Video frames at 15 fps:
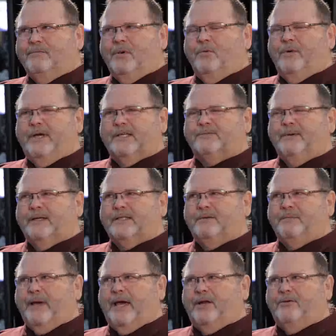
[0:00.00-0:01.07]
but we expect the
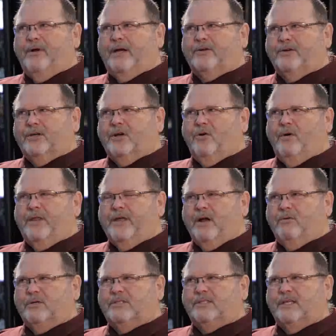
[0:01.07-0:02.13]
band director to go in
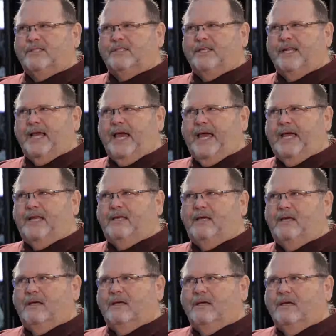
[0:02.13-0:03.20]
there with 60 to
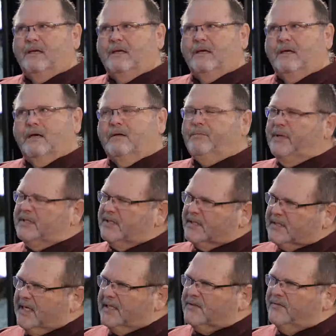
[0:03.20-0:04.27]
80 and be
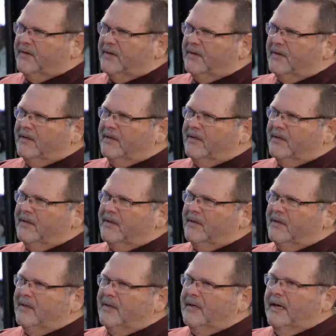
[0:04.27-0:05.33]
successful.
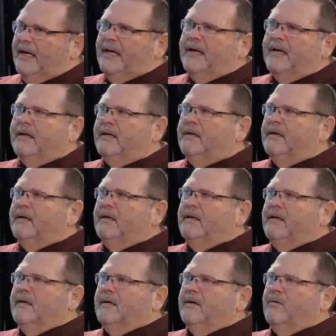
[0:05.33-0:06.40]
And
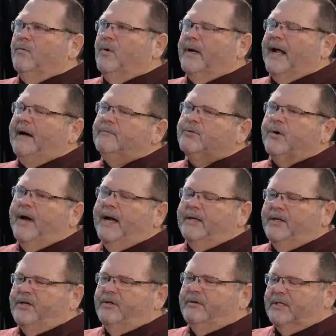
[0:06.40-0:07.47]
what I'm trying
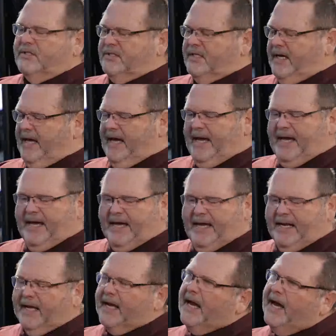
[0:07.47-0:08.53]
to do is say, hey, I
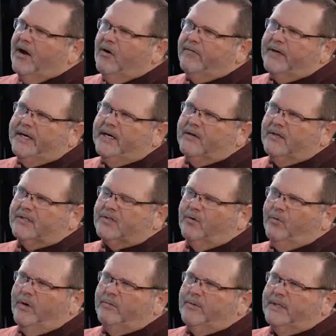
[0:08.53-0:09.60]
got a guy over here that's a
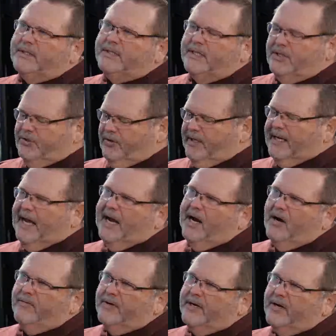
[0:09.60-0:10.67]
woodwind teacher, a guy
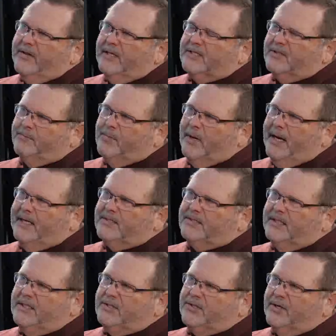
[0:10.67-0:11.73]
over here that's a brass
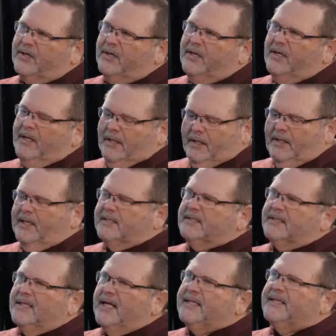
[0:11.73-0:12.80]
teacher.
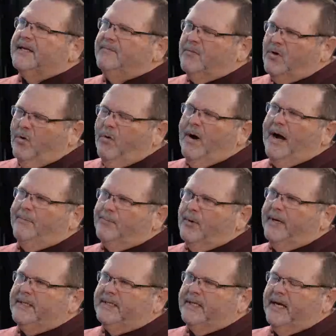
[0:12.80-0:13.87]
Let's let them
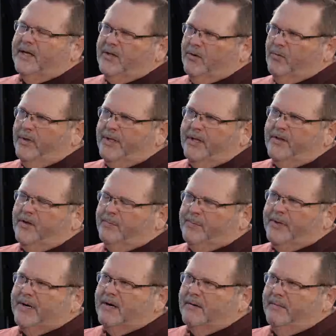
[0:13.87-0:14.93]
cooperate together within their
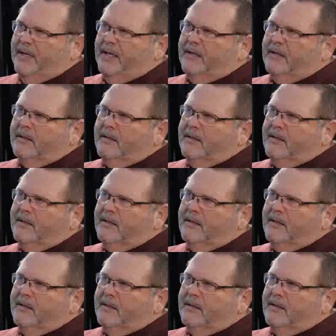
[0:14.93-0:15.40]
pyramid.